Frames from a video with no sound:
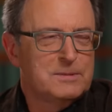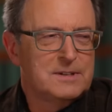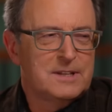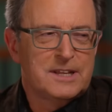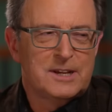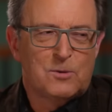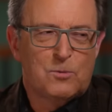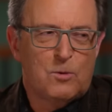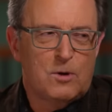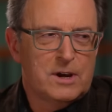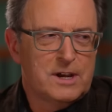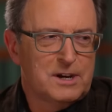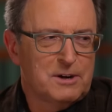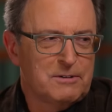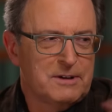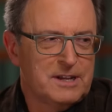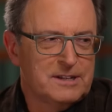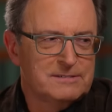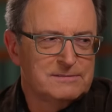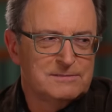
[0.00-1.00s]
been like walking
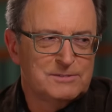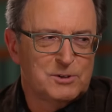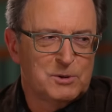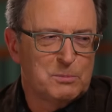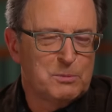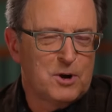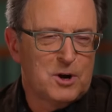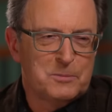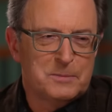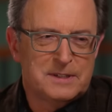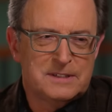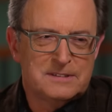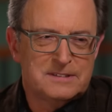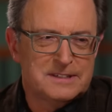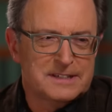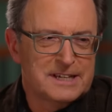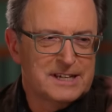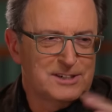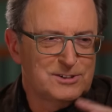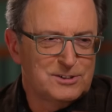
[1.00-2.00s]
around your apartment
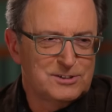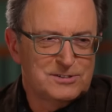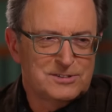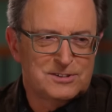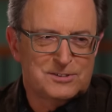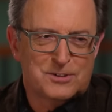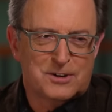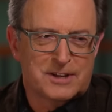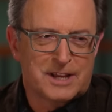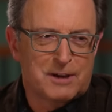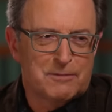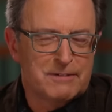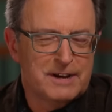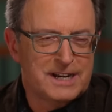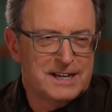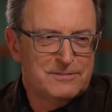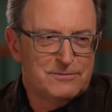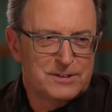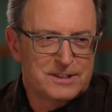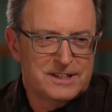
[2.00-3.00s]
singing just to sort of get
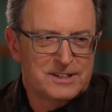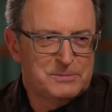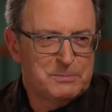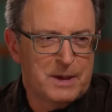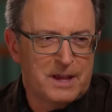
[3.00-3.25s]
ready for this